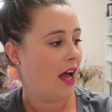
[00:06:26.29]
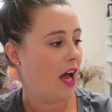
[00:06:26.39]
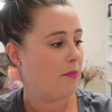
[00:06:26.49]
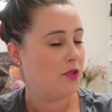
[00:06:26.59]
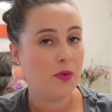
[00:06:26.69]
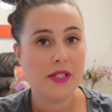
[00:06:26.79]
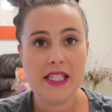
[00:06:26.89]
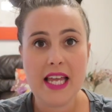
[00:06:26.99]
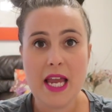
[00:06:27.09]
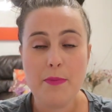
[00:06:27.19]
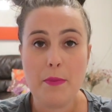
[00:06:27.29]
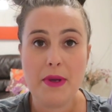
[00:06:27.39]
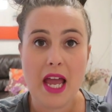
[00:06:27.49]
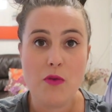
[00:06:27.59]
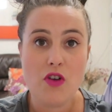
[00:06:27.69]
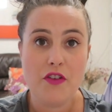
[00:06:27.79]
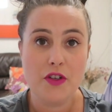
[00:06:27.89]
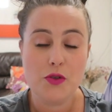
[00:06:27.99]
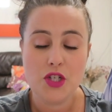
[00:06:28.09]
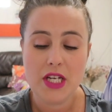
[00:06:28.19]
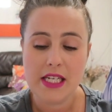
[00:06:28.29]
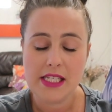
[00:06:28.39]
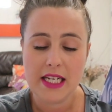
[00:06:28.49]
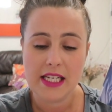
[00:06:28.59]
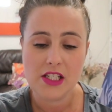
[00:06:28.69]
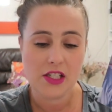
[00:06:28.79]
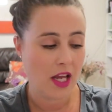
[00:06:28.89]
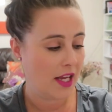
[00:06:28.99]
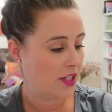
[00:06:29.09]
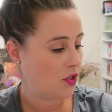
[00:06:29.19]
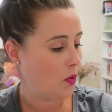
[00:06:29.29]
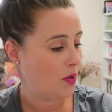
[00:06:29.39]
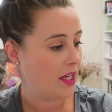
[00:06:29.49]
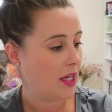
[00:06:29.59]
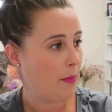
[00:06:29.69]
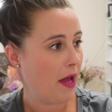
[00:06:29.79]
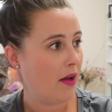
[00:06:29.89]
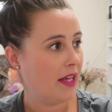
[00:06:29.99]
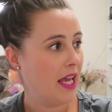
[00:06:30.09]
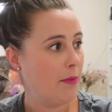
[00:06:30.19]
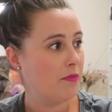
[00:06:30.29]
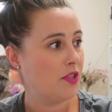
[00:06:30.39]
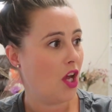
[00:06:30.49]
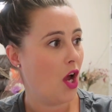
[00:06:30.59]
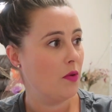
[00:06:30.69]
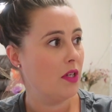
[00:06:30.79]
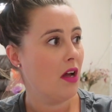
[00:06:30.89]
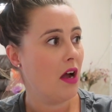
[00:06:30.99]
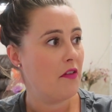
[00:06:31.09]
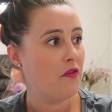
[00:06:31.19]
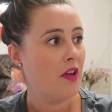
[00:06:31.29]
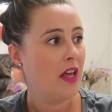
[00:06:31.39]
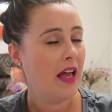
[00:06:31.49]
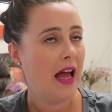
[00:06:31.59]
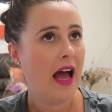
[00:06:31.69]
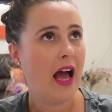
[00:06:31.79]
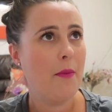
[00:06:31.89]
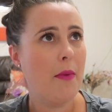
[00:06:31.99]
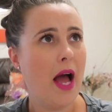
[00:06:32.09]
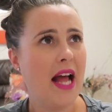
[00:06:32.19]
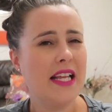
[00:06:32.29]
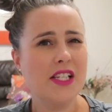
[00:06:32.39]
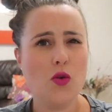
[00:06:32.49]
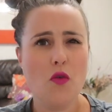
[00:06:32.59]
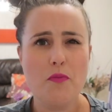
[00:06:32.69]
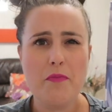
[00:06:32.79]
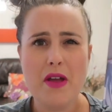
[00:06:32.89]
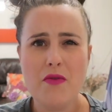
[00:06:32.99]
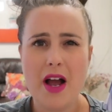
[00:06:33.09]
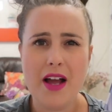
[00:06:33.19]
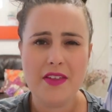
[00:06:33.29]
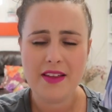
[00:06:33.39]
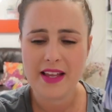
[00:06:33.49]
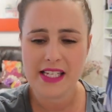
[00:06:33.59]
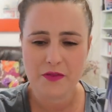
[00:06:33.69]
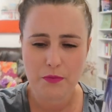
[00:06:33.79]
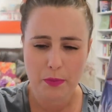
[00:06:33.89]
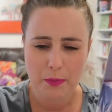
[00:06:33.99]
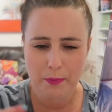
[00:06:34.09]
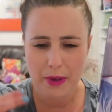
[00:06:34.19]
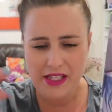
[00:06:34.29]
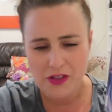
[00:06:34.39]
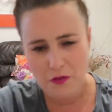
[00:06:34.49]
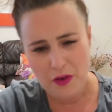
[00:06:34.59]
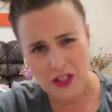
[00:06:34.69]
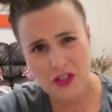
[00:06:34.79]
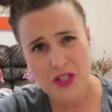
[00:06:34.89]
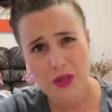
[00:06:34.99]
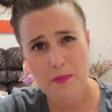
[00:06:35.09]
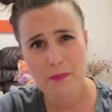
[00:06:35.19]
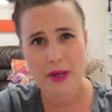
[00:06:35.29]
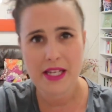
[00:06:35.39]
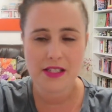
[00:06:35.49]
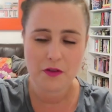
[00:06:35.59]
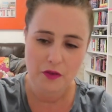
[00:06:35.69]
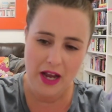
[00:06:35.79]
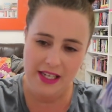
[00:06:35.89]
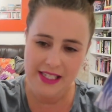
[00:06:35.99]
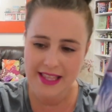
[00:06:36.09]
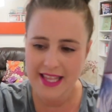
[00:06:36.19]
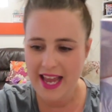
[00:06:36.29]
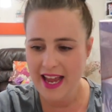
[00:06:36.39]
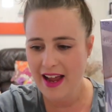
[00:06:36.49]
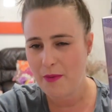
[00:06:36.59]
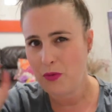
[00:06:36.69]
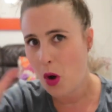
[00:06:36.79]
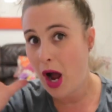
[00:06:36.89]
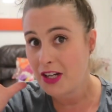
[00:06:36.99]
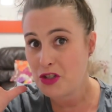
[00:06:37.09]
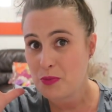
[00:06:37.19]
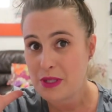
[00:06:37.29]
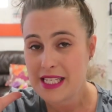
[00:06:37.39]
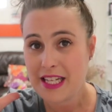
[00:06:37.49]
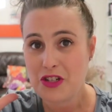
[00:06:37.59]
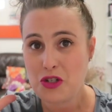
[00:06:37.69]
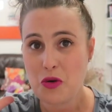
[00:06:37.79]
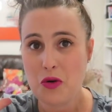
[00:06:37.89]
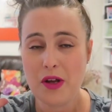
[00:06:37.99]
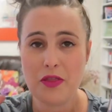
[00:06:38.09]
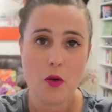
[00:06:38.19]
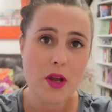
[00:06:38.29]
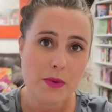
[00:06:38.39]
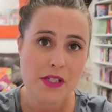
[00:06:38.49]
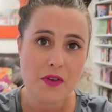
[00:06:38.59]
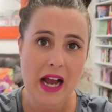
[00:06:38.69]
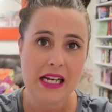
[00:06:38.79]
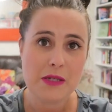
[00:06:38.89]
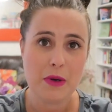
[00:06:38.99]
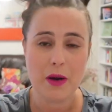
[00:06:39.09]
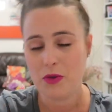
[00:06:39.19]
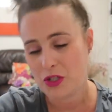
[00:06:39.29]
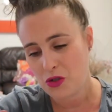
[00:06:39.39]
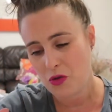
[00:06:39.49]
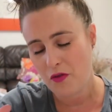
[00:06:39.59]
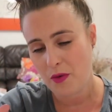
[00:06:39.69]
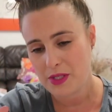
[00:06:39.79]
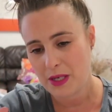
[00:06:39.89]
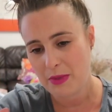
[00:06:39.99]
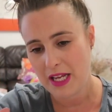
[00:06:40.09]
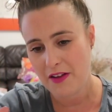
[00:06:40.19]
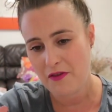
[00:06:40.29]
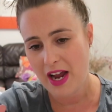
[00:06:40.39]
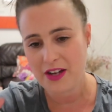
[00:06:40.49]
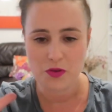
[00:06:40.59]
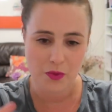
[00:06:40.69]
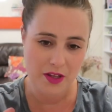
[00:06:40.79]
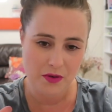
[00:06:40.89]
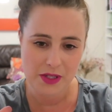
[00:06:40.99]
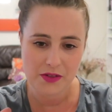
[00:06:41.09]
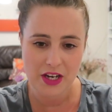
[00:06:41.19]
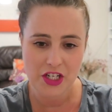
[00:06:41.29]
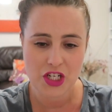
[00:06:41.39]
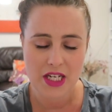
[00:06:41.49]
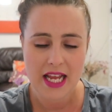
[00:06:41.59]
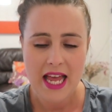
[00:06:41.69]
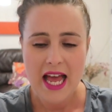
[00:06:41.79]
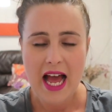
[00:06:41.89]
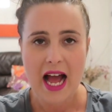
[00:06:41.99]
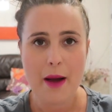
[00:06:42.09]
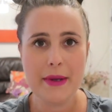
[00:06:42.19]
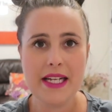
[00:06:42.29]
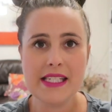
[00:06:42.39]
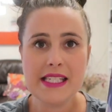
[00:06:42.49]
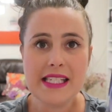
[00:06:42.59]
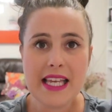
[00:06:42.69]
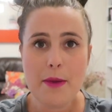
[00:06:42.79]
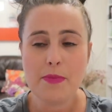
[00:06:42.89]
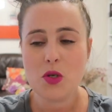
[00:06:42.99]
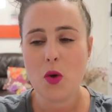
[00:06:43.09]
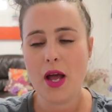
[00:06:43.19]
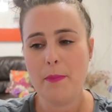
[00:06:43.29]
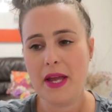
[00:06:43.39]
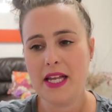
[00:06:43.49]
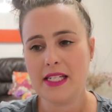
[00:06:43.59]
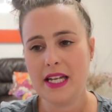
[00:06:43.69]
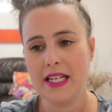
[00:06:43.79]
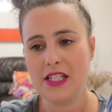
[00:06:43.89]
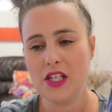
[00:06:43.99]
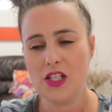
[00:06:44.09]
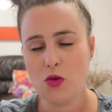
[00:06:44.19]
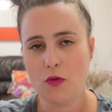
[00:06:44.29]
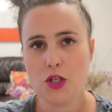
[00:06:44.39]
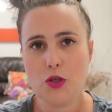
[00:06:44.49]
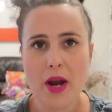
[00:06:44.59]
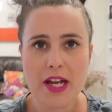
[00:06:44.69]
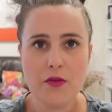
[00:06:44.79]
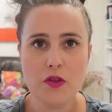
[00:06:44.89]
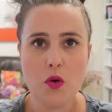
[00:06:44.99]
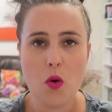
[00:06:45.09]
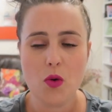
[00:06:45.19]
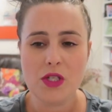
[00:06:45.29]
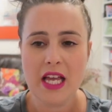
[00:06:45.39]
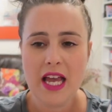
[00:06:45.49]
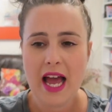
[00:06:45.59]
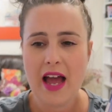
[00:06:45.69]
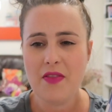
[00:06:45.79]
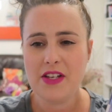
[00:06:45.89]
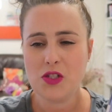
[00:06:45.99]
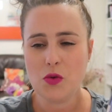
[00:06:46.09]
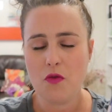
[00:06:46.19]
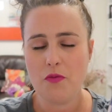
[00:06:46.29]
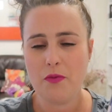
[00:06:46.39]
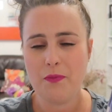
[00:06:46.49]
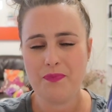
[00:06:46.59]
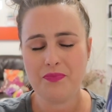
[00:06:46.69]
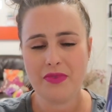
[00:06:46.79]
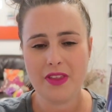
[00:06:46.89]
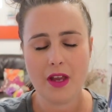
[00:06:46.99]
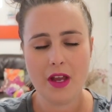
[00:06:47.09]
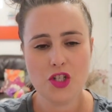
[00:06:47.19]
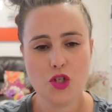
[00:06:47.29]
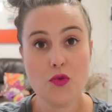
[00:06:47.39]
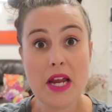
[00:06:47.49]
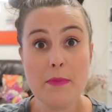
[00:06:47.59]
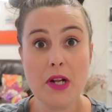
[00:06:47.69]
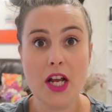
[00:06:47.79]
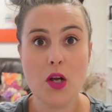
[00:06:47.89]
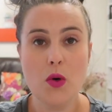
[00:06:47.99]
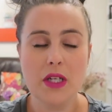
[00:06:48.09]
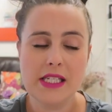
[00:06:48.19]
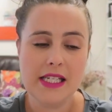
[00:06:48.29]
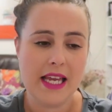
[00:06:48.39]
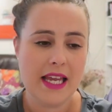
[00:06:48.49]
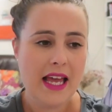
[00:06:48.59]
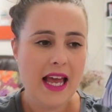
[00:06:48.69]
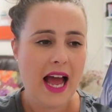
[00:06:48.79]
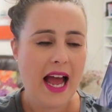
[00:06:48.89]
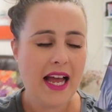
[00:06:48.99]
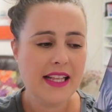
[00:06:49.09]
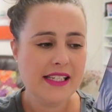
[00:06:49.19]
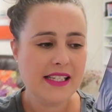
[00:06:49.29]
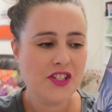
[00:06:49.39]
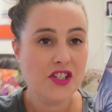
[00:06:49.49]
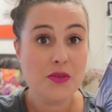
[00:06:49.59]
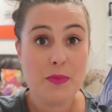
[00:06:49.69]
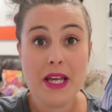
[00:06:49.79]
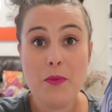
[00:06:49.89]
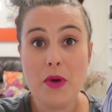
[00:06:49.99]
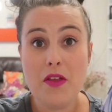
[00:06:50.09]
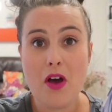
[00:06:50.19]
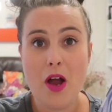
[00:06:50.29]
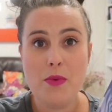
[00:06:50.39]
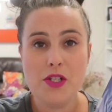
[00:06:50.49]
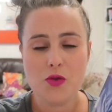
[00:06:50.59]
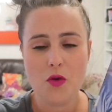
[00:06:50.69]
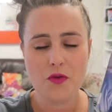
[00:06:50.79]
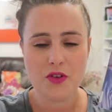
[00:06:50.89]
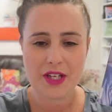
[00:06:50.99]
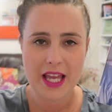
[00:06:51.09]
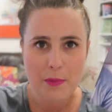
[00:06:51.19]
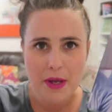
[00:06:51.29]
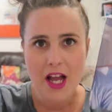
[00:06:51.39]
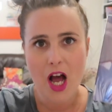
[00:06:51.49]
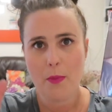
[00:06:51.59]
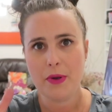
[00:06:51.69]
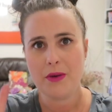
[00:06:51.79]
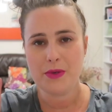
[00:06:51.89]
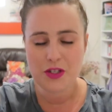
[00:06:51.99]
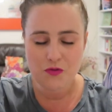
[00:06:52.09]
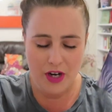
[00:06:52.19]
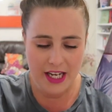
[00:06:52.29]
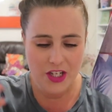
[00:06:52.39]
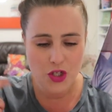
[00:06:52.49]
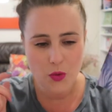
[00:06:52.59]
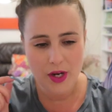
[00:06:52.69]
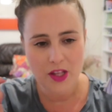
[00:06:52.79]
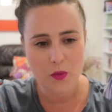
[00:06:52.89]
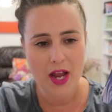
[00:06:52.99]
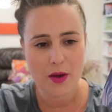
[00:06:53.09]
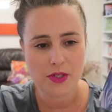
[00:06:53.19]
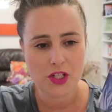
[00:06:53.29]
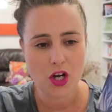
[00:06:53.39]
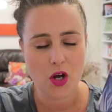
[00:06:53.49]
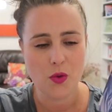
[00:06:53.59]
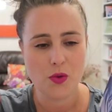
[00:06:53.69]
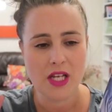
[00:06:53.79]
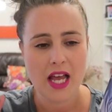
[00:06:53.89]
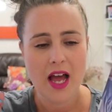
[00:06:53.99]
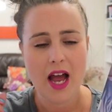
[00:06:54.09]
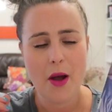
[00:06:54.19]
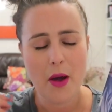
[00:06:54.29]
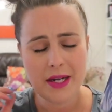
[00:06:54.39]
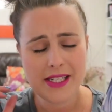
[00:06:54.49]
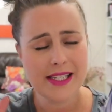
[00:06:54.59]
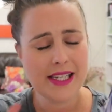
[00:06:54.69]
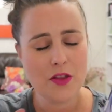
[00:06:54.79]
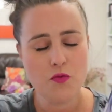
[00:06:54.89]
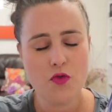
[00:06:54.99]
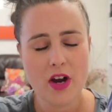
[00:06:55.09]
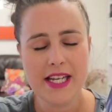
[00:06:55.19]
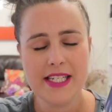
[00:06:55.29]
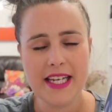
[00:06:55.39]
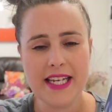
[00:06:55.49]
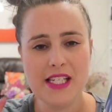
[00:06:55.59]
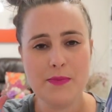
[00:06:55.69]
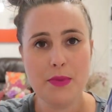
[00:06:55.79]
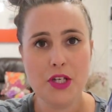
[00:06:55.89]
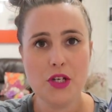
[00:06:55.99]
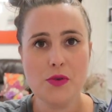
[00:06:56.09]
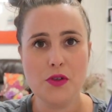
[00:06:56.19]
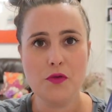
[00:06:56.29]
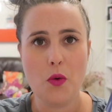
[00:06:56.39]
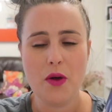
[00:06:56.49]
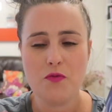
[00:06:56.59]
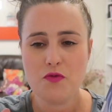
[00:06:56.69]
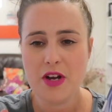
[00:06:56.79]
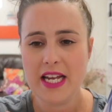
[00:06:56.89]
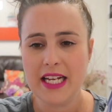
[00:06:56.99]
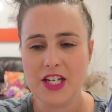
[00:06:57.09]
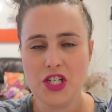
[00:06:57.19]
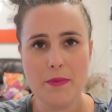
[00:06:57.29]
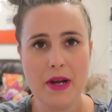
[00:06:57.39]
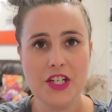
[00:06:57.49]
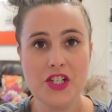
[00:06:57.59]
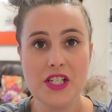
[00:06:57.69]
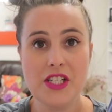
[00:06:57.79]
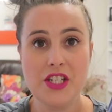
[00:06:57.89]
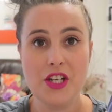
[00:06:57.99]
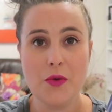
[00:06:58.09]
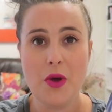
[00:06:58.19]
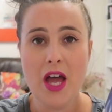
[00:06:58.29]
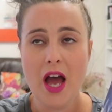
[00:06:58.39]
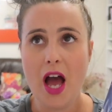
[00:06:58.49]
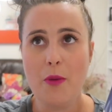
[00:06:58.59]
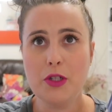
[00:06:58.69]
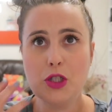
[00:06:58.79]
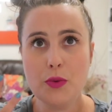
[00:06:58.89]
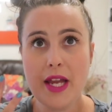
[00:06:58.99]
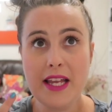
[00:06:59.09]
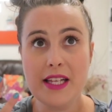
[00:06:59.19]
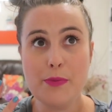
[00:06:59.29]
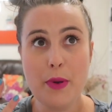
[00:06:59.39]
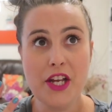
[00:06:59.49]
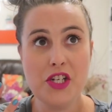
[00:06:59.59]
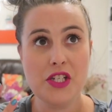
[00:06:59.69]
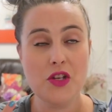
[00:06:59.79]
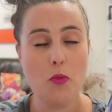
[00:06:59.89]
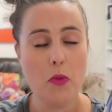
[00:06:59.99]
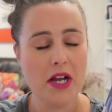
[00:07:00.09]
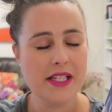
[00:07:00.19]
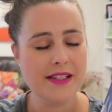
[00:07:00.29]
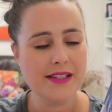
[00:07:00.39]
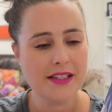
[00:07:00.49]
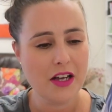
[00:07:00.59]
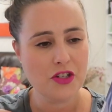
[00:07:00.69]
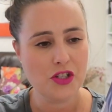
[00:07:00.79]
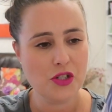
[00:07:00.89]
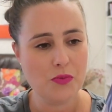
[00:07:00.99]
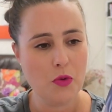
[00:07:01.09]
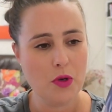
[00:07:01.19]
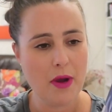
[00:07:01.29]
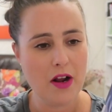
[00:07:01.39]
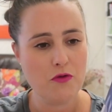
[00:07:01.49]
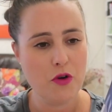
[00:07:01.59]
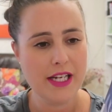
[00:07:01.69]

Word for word: um, to escape and became refugees and it's it's talking about Kim's own life um, and it's sort of mirror I think there's bits of fiction and bits of fact in there. I'm not 100% sure. I thought it was fact, but I wasn't sure if it was completely fact or whether it was fiction. Um, and it skips quite a bit and it's these sort of train of thought and this sort of dreamlike quality and to the begin with I was sort of keeping up and I was really enjoying the way it was told uh, and as I say the writing is beautiful and really she manages to um, create these pictures in your mind in such a small amount of